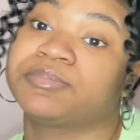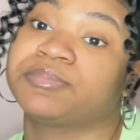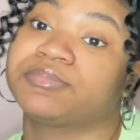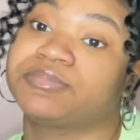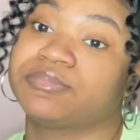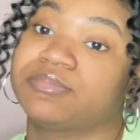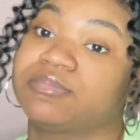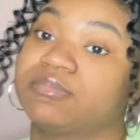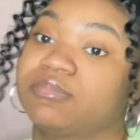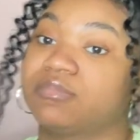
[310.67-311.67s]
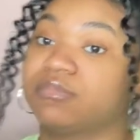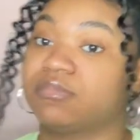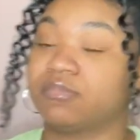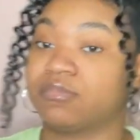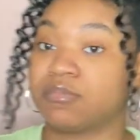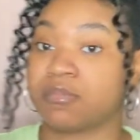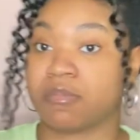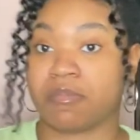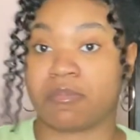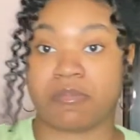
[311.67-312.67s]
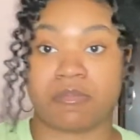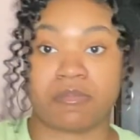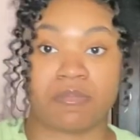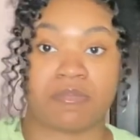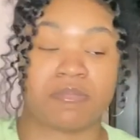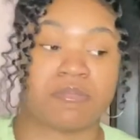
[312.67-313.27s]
(silence)